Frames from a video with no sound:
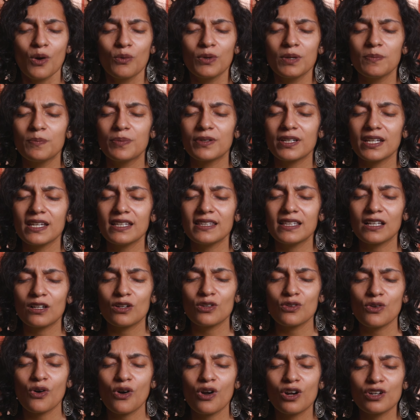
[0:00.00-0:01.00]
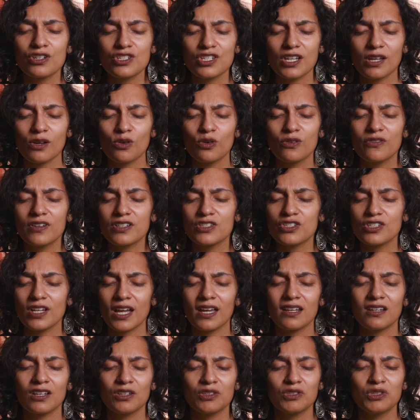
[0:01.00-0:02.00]
We pray that, Lord Jehovah
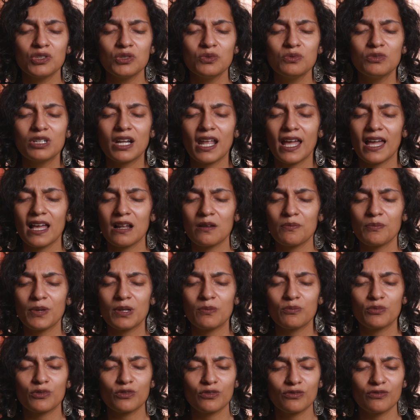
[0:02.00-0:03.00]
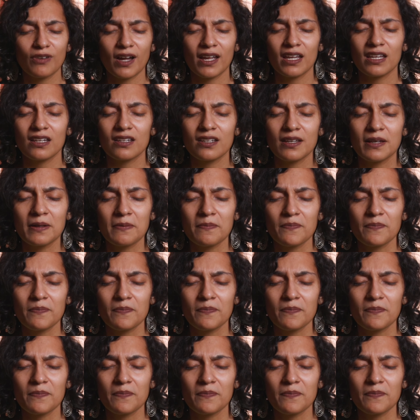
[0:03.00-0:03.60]
Jireh, you would help and provide.